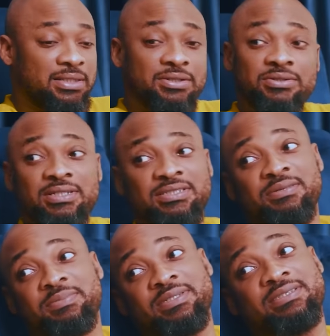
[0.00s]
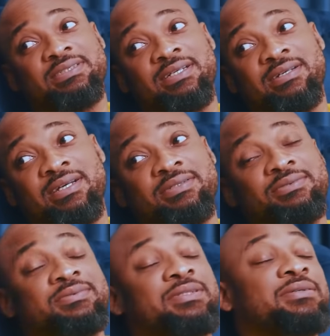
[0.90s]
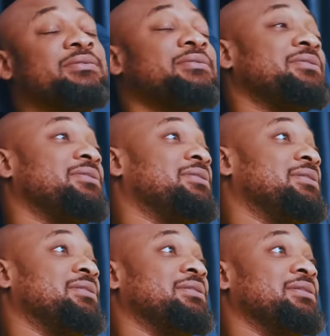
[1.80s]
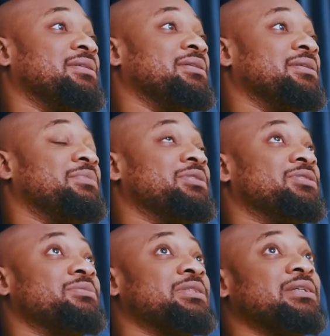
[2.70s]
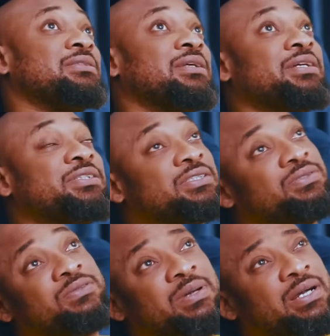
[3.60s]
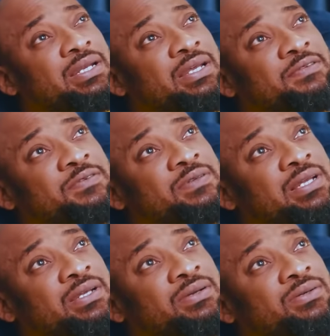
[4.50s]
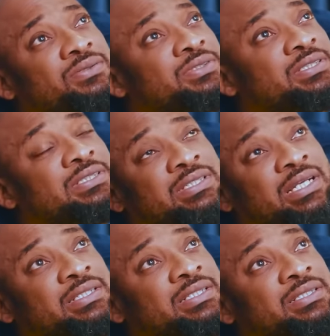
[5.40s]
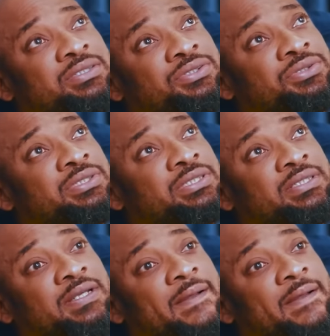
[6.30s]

They know the tell person, man. I don't know. But sometimes now I just look back and I feel like all those things that I did in uni,